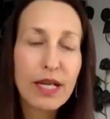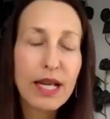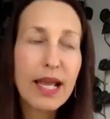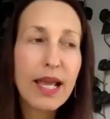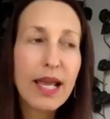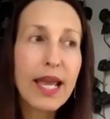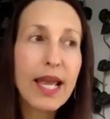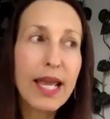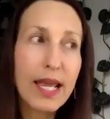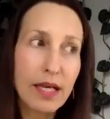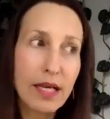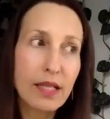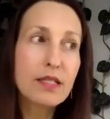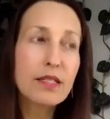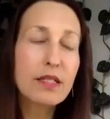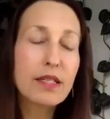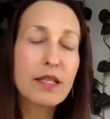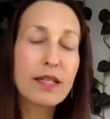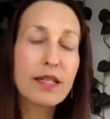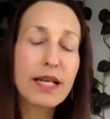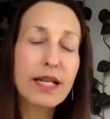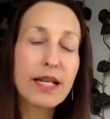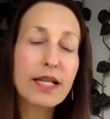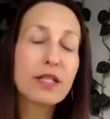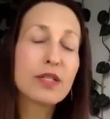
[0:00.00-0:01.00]
and
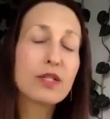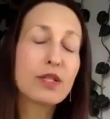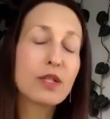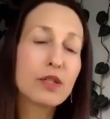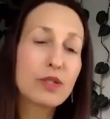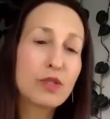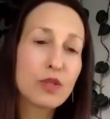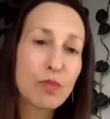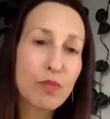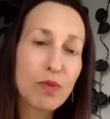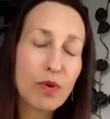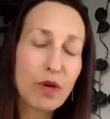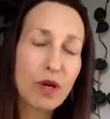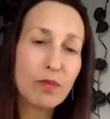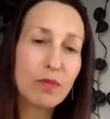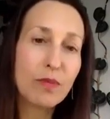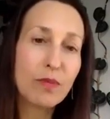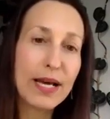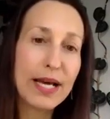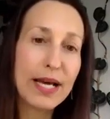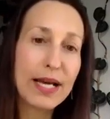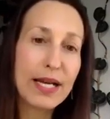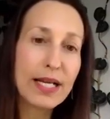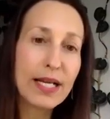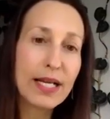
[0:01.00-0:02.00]
that it's also
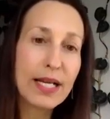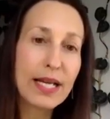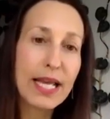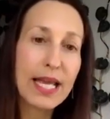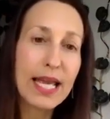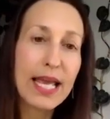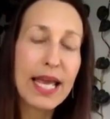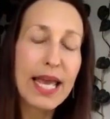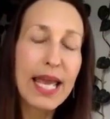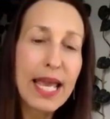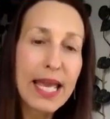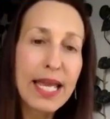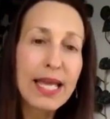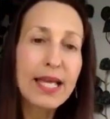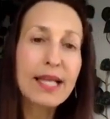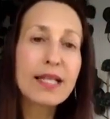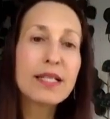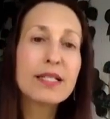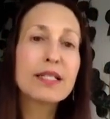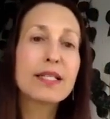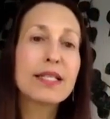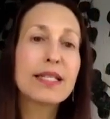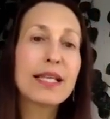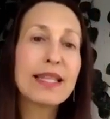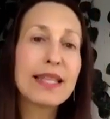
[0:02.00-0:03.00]
problematic,
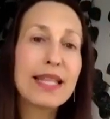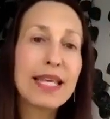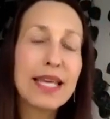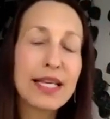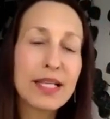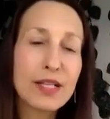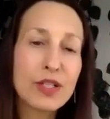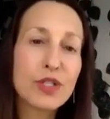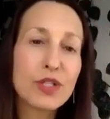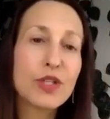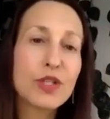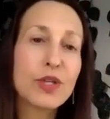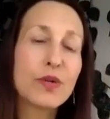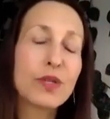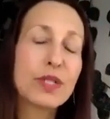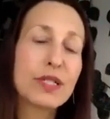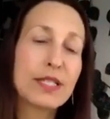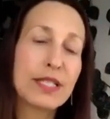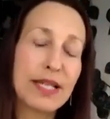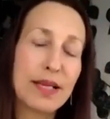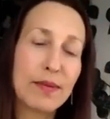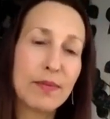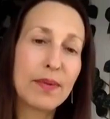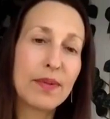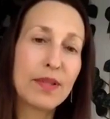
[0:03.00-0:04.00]
and that the antidote is
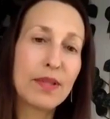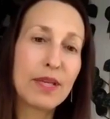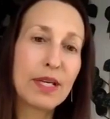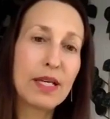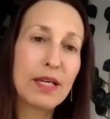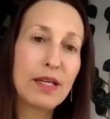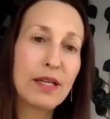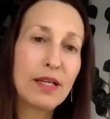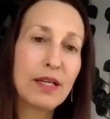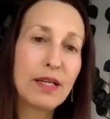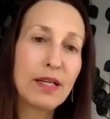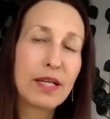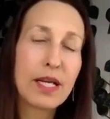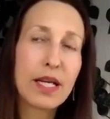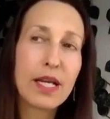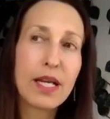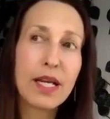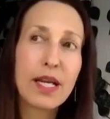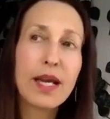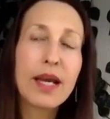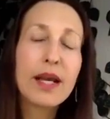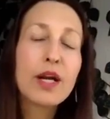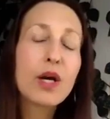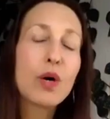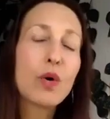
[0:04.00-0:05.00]
empathy,
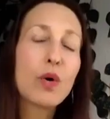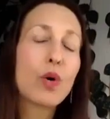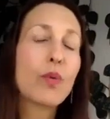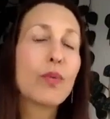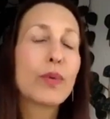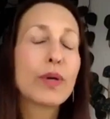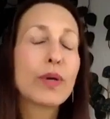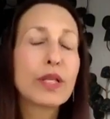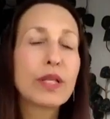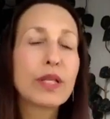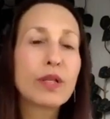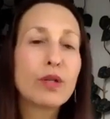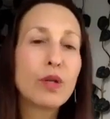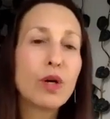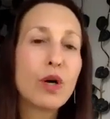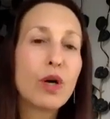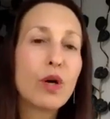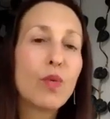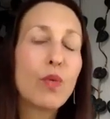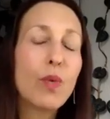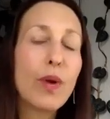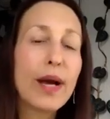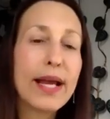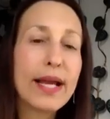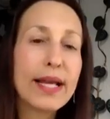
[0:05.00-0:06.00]
can go a really
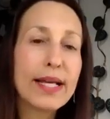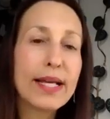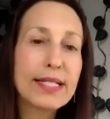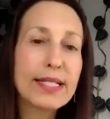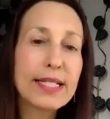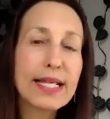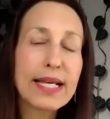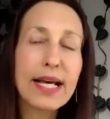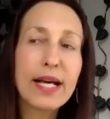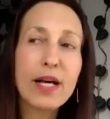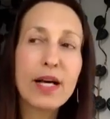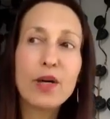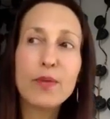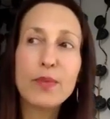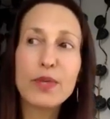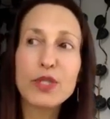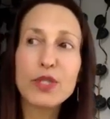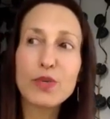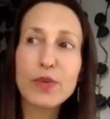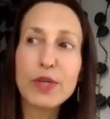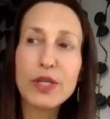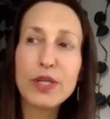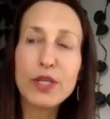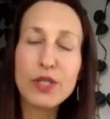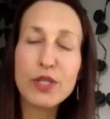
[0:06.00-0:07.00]
long way to help
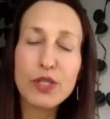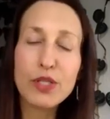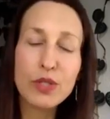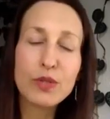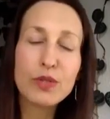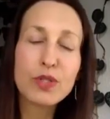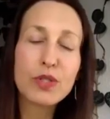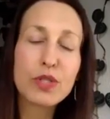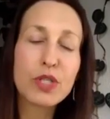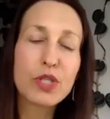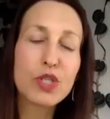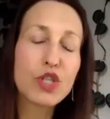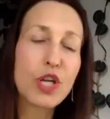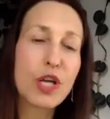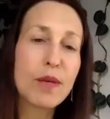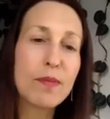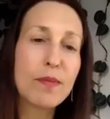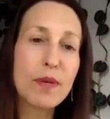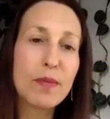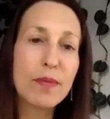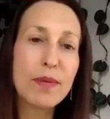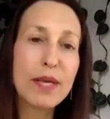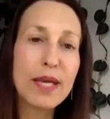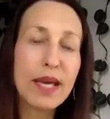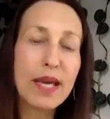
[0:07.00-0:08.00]
us reduce the
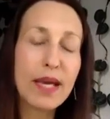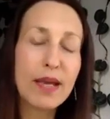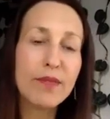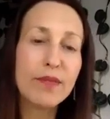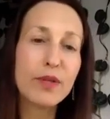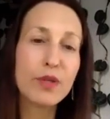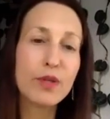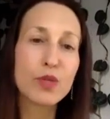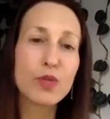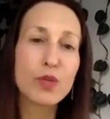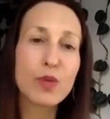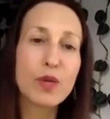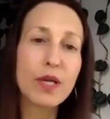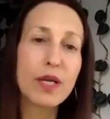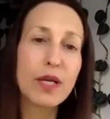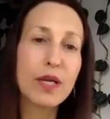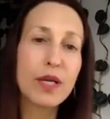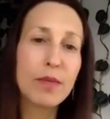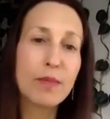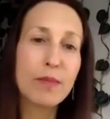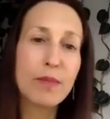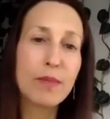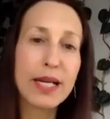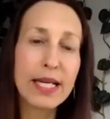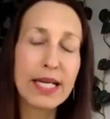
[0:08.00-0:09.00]
shaming behaviors we
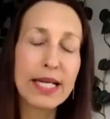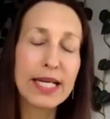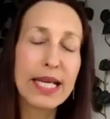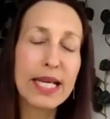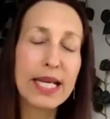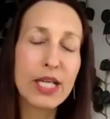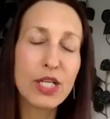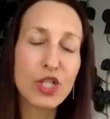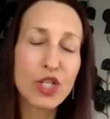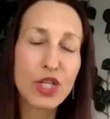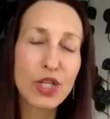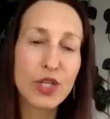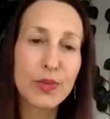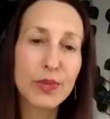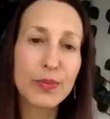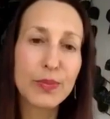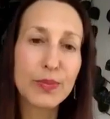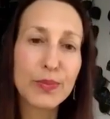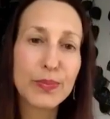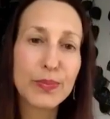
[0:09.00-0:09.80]
might engage in.